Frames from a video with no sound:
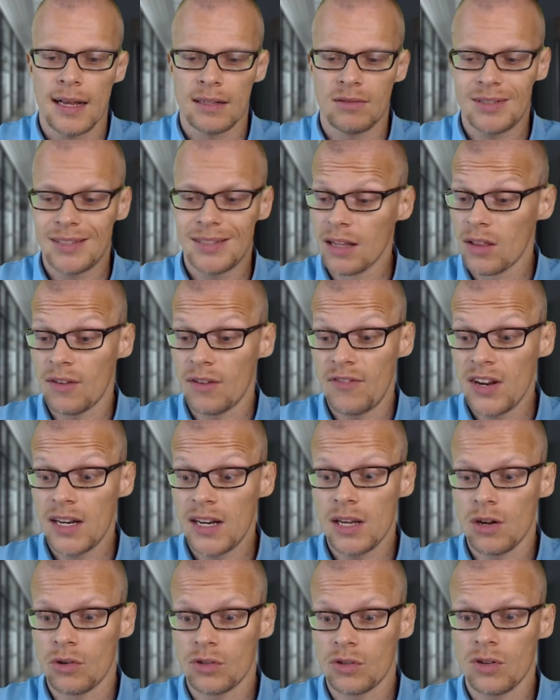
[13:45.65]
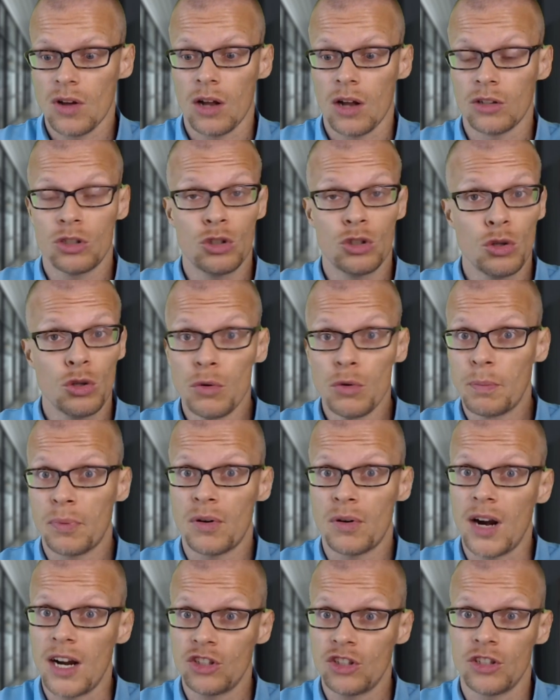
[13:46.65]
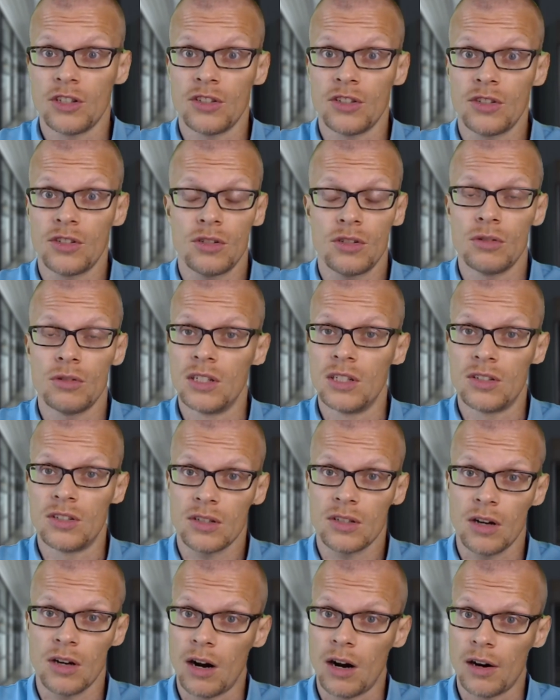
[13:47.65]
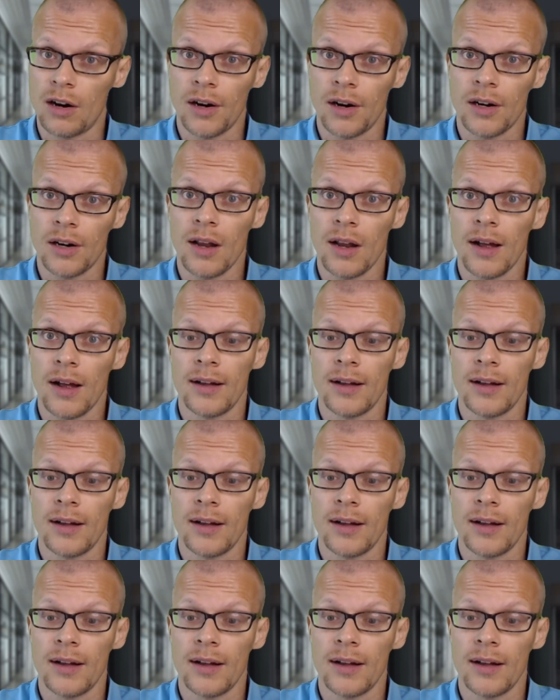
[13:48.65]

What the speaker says: Still, the videos are too precious to discard,